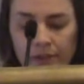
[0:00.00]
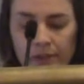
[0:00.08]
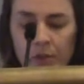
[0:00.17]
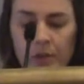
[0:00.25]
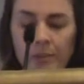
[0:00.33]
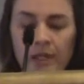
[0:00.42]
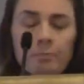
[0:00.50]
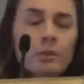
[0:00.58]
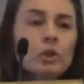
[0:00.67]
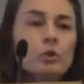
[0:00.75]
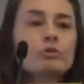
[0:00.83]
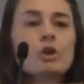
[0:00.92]
to a
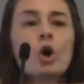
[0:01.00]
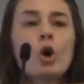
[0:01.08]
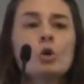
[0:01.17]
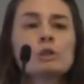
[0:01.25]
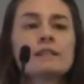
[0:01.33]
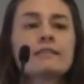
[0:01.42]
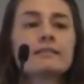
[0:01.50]
people whose holy